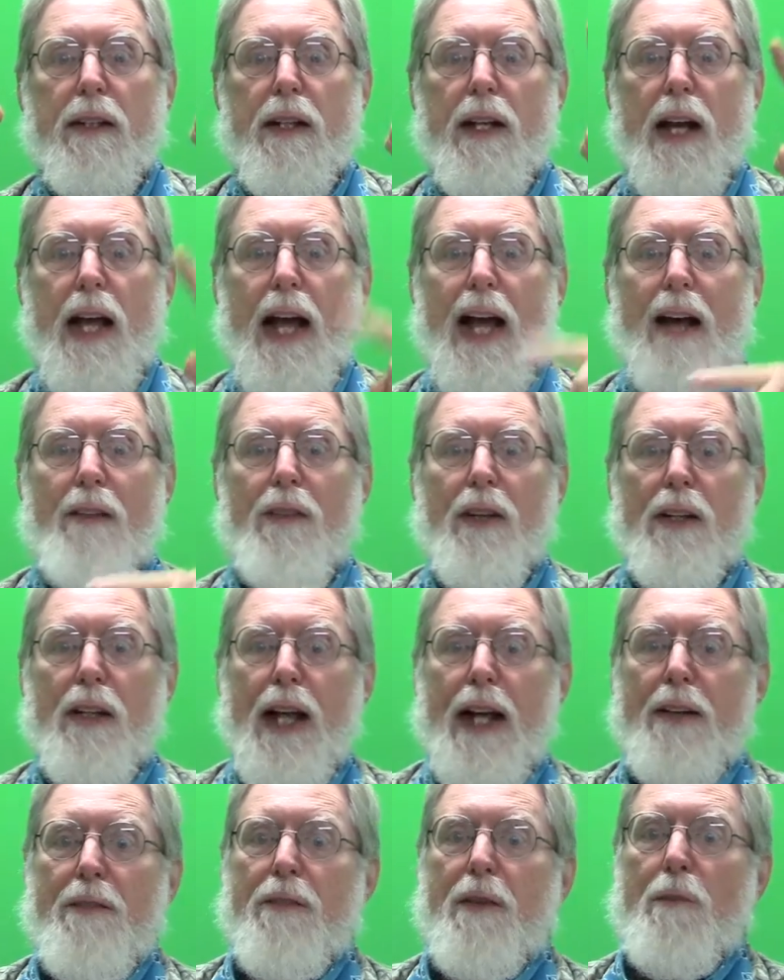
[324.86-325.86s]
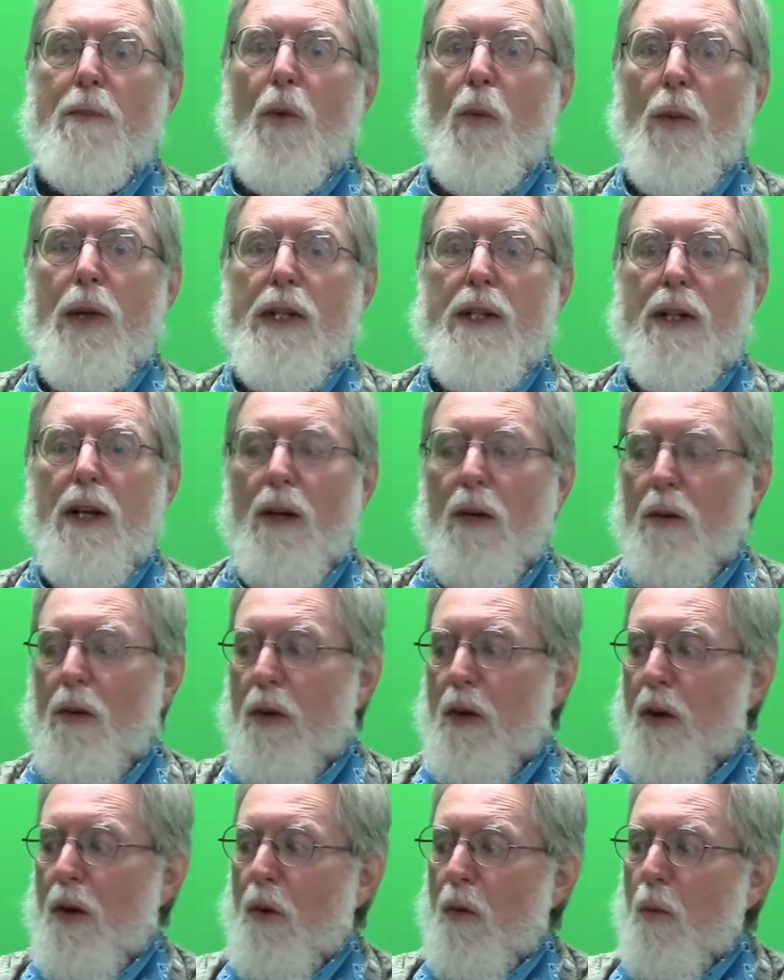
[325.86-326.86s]
Have a light from the window.
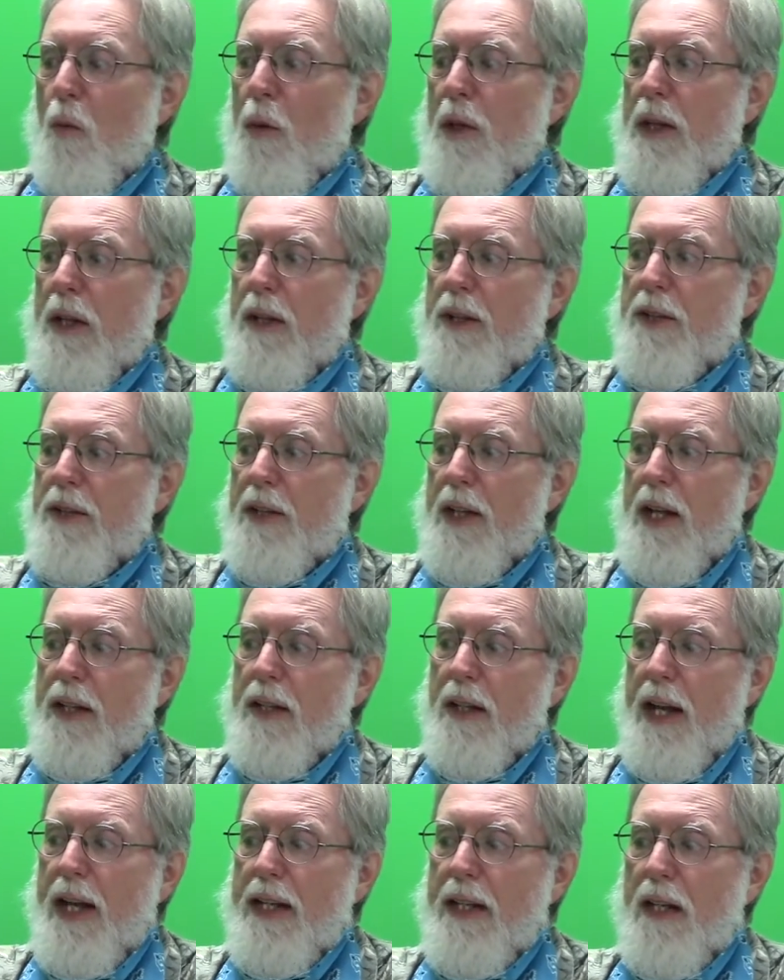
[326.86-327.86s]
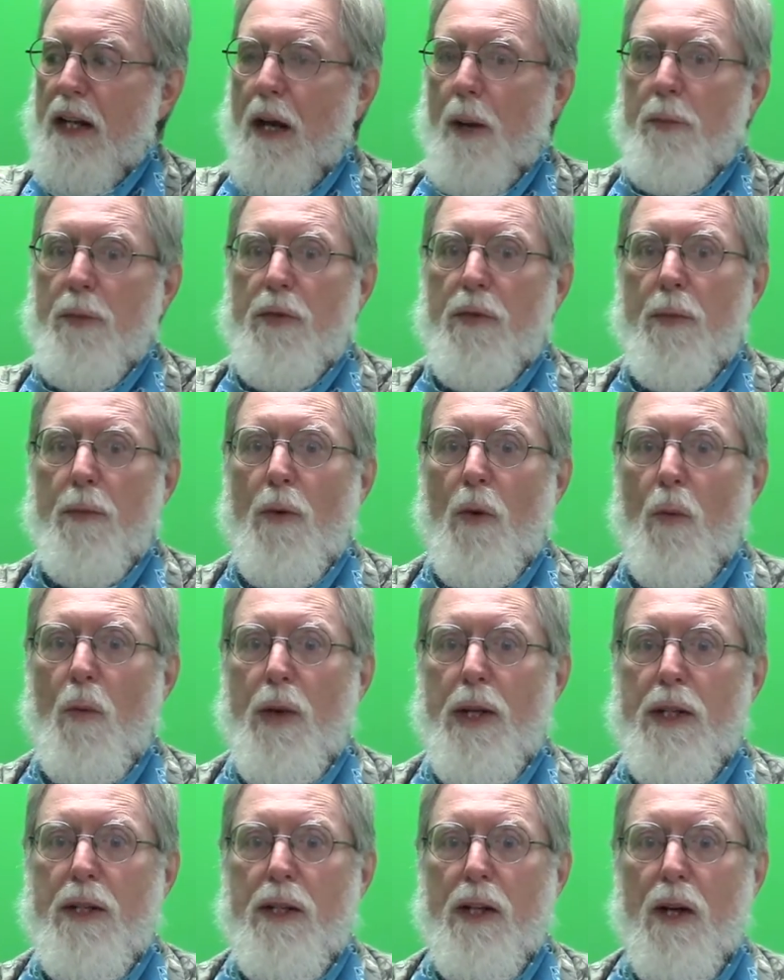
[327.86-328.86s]
When the sunlight comes from a
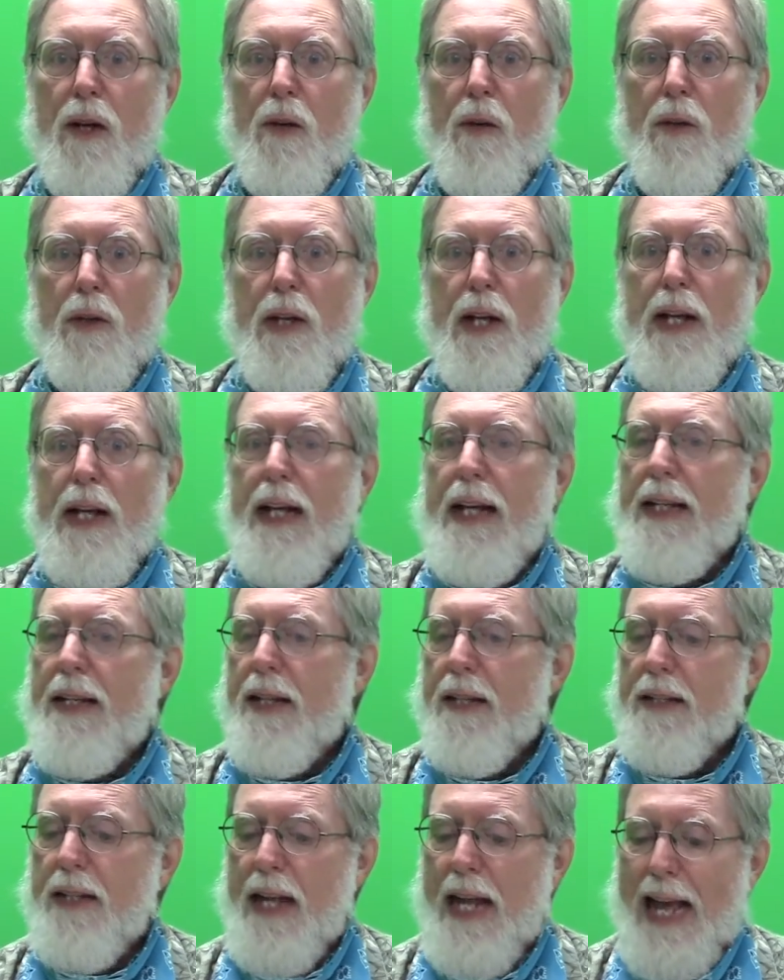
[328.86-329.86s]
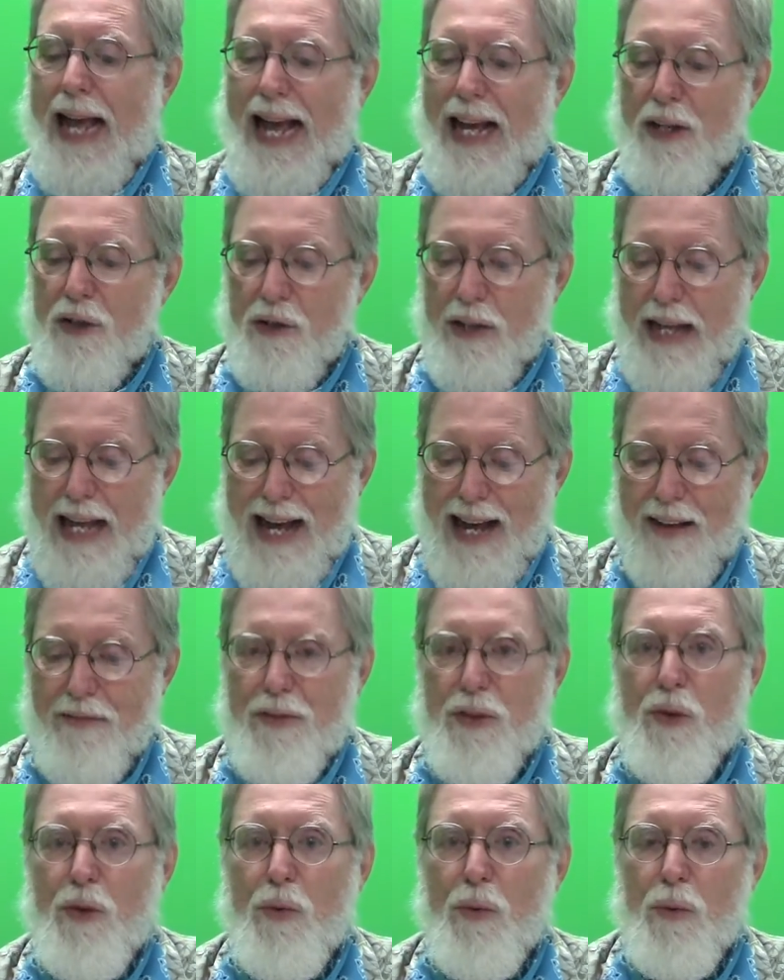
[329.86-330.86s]
window, it doesn't actually
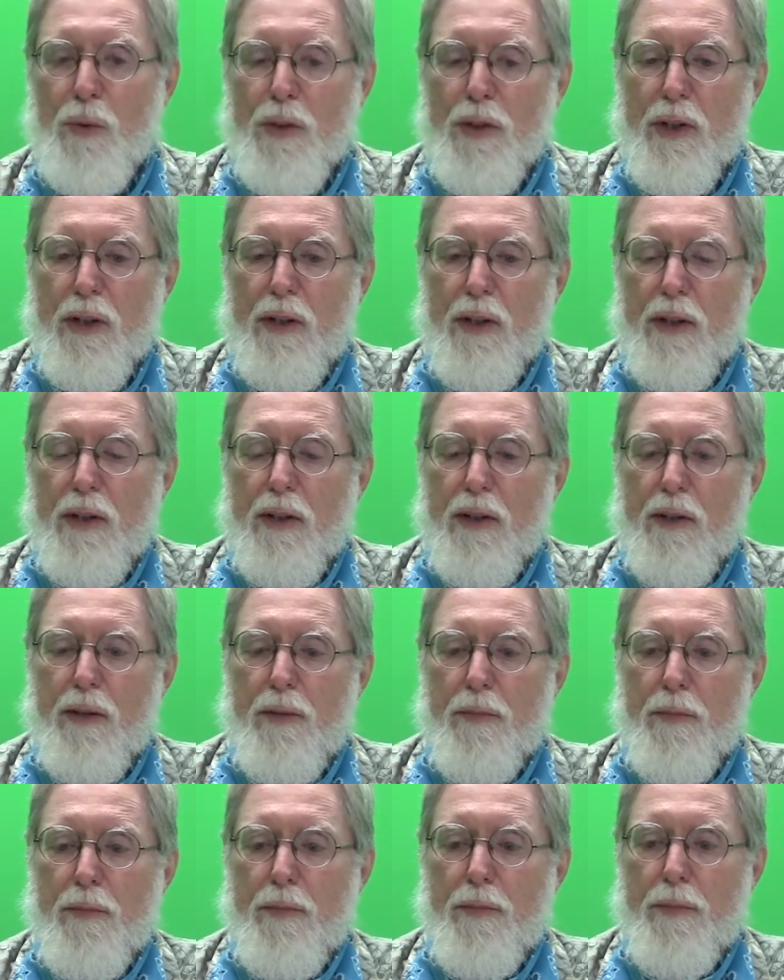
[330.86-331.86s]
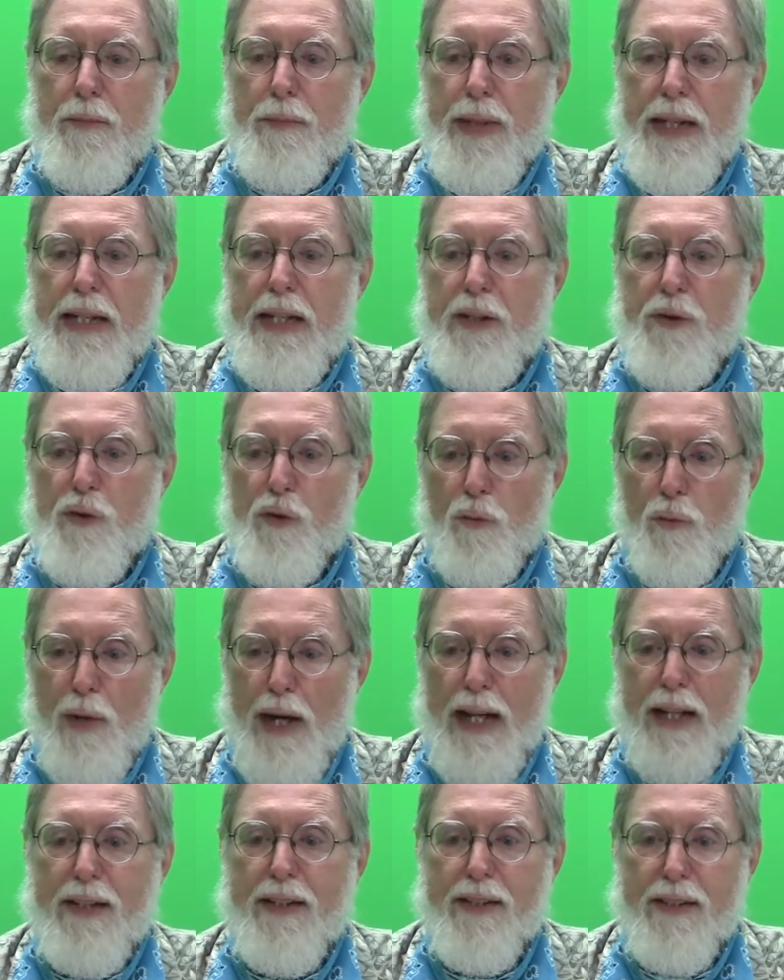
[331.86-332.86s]
have to be
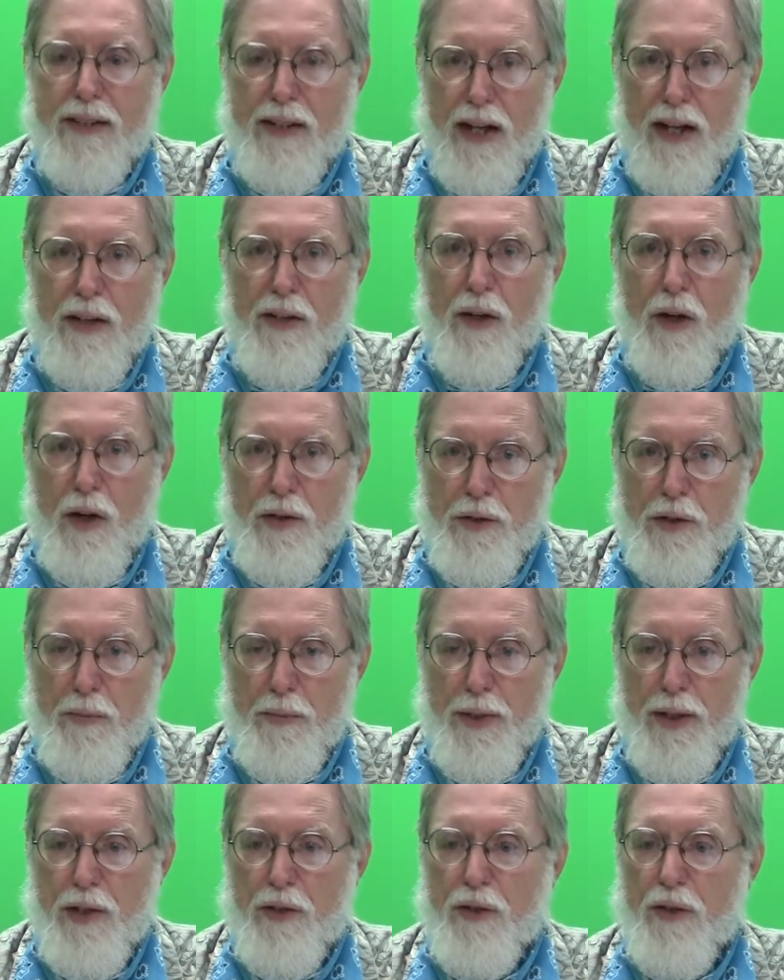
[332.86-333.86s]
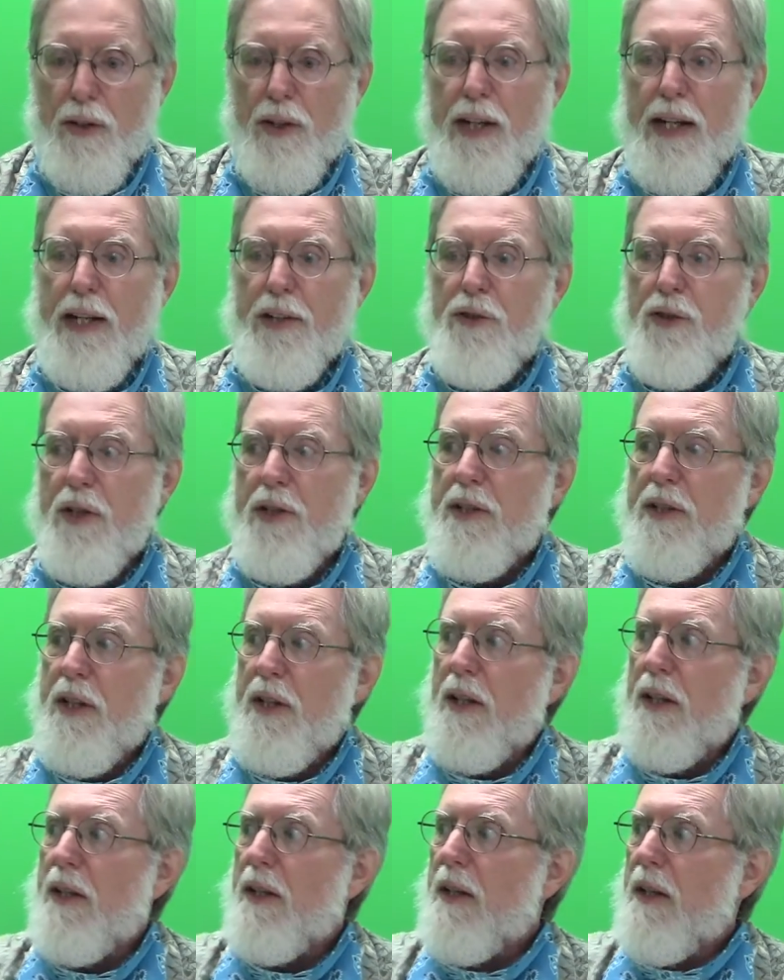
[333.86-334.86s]
direct sun on your picture. It's just
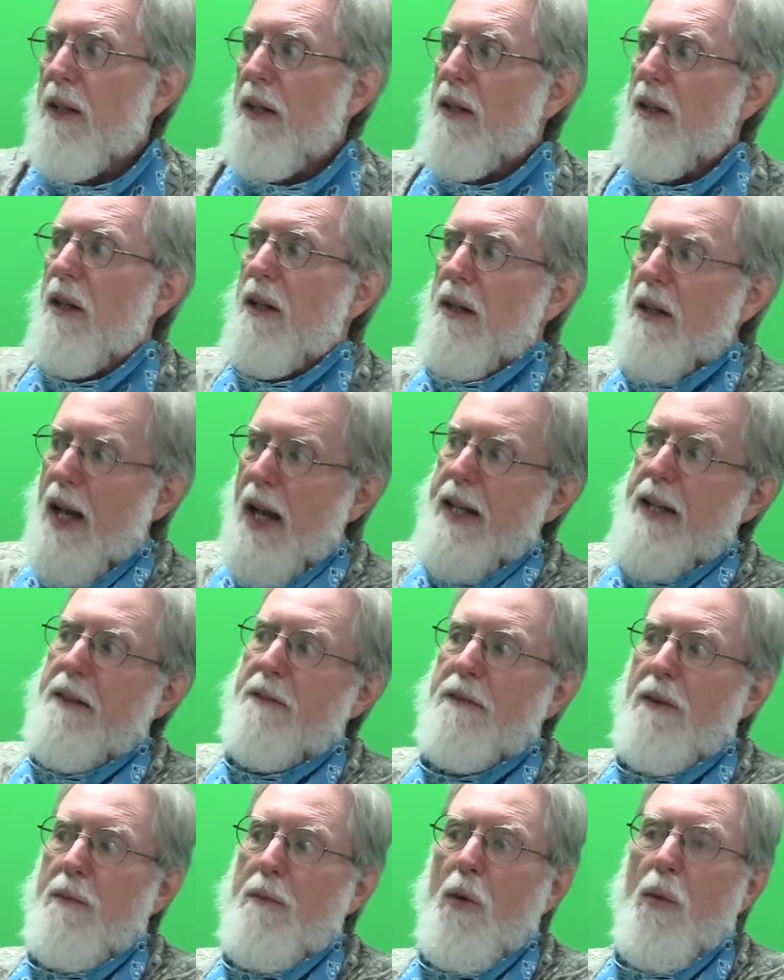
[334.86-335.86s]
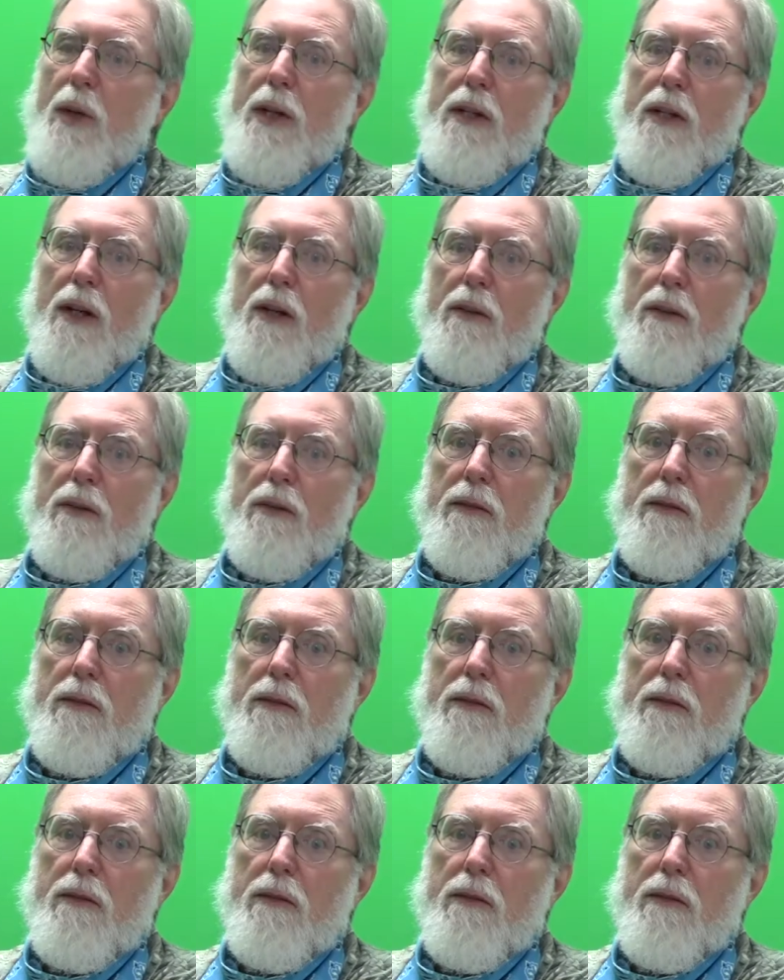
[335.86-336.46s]
the light from the window.